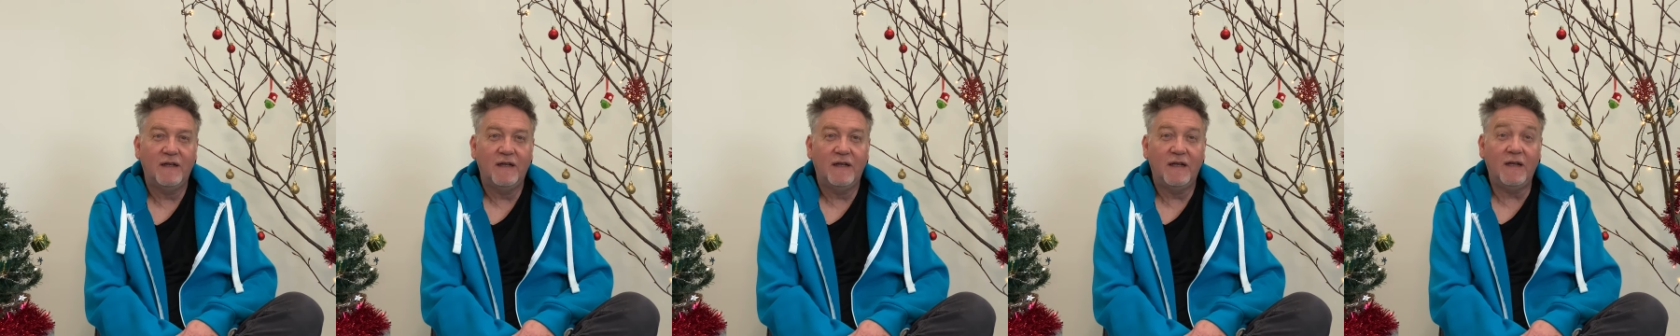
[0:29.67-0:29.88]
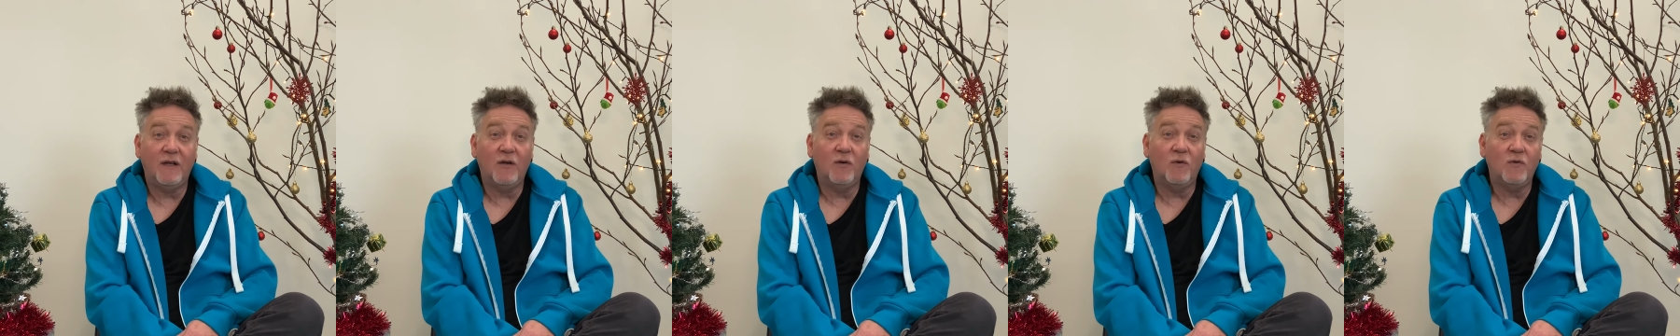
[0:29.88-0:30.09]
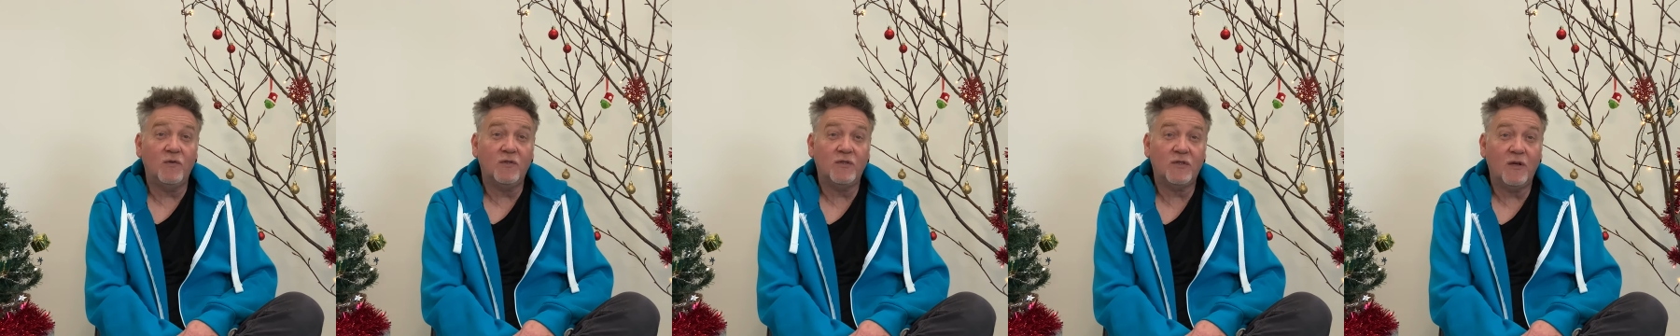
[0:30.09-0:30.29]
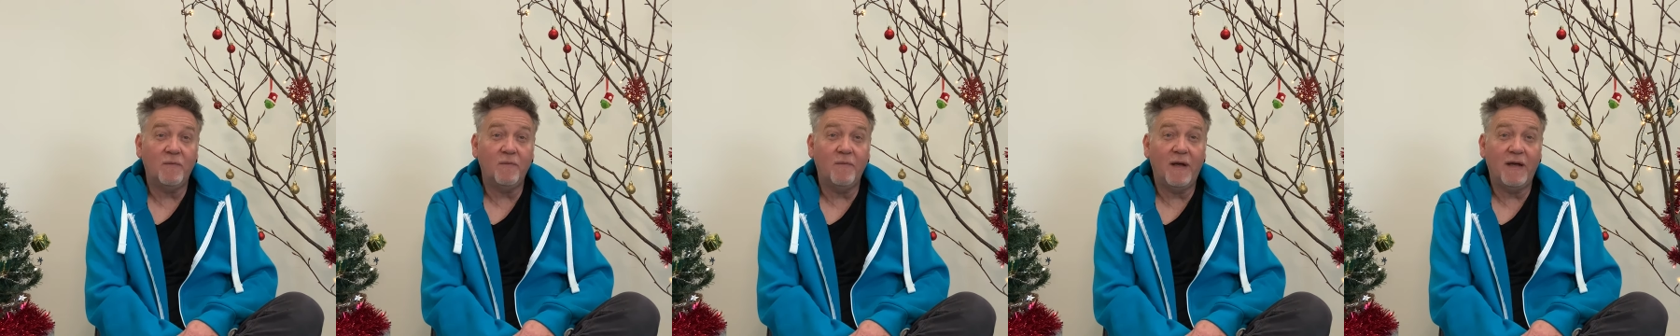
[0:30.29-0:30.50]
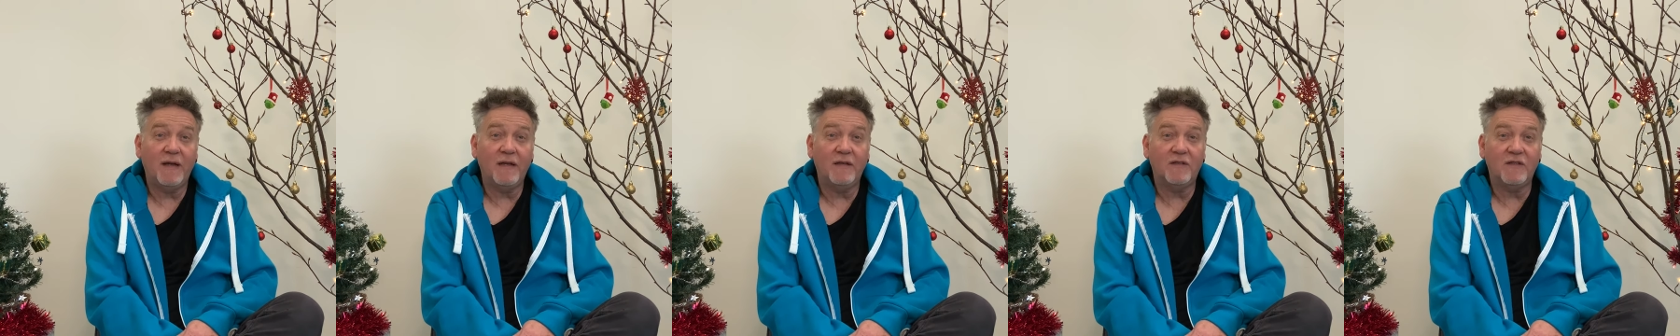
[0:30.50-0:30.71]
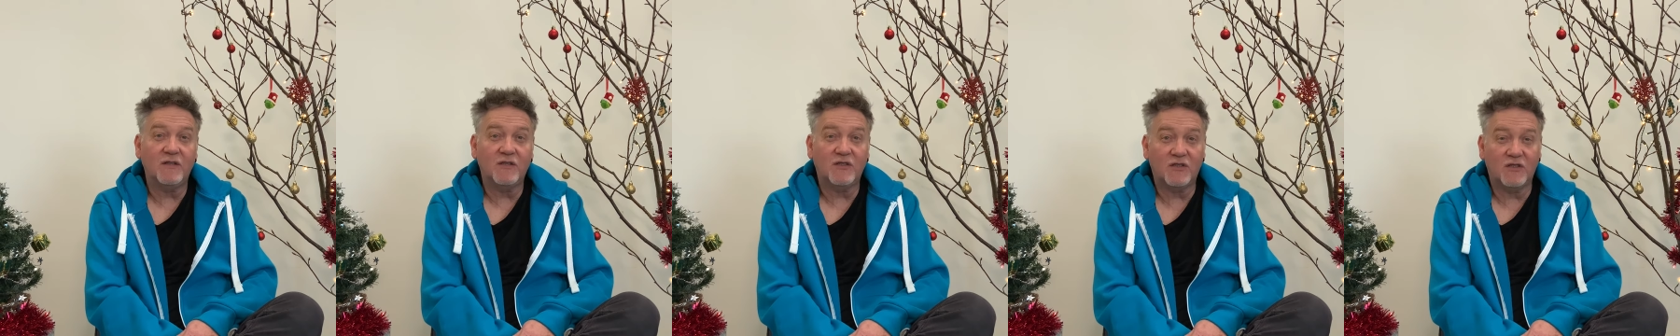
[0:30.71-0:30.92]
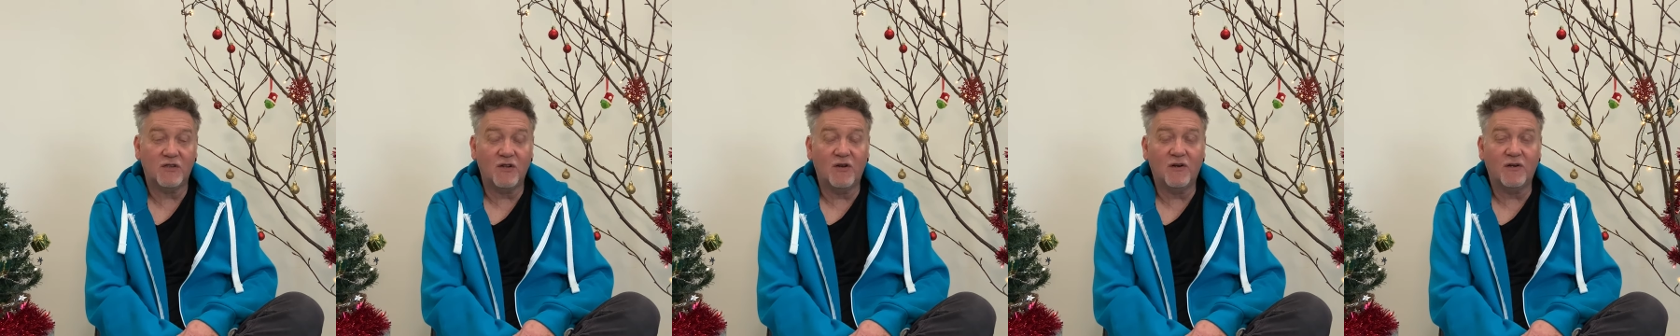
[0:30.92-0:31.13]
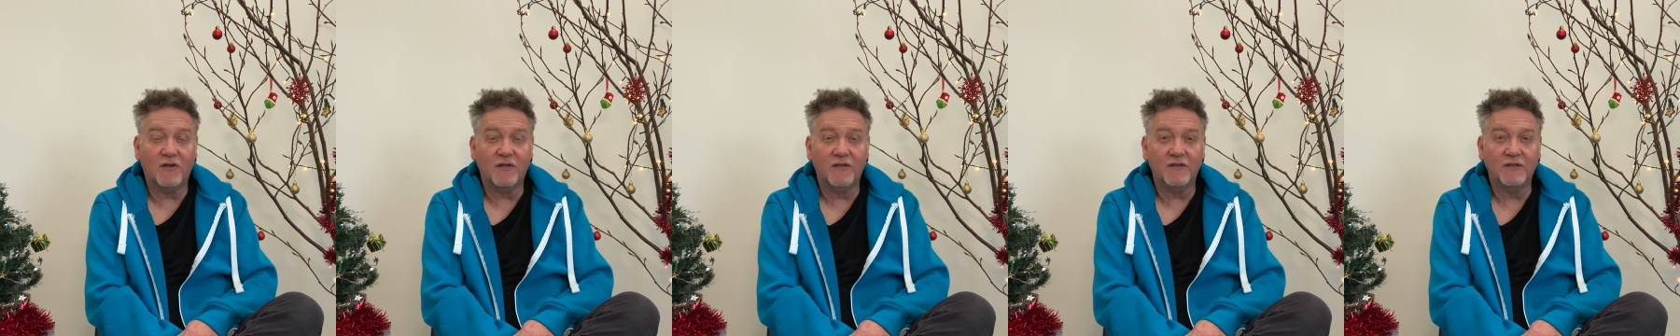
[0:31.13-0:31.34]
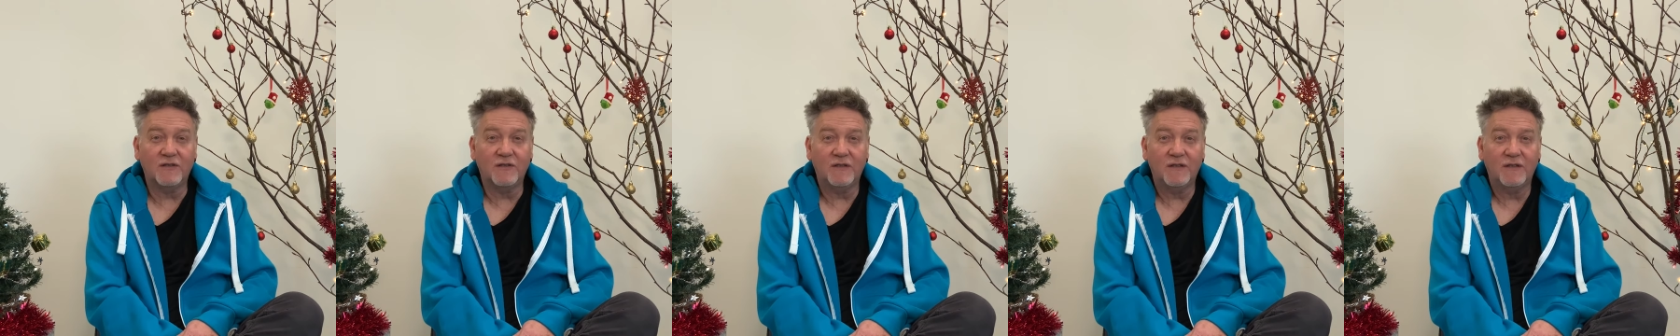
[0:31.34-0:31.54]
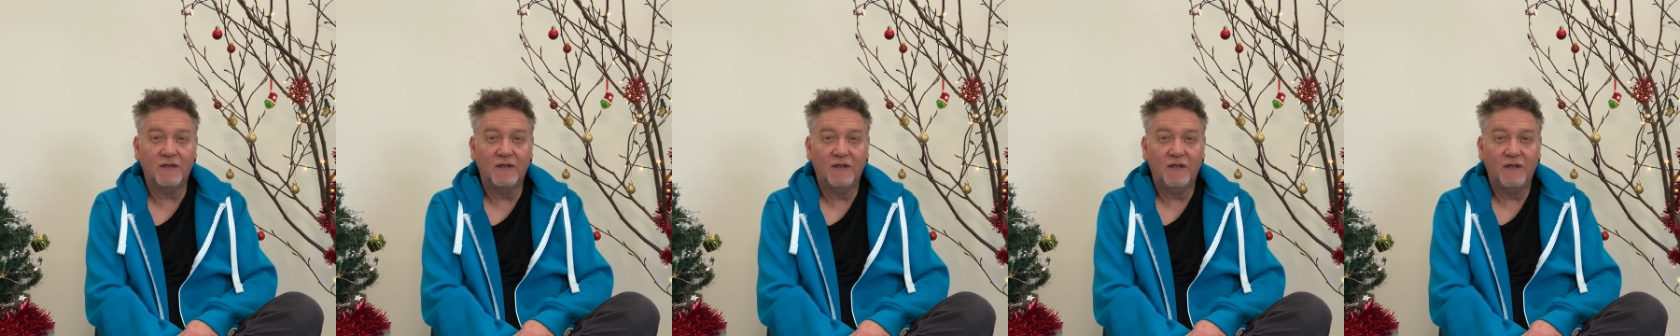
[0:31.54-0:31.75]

He also made the stars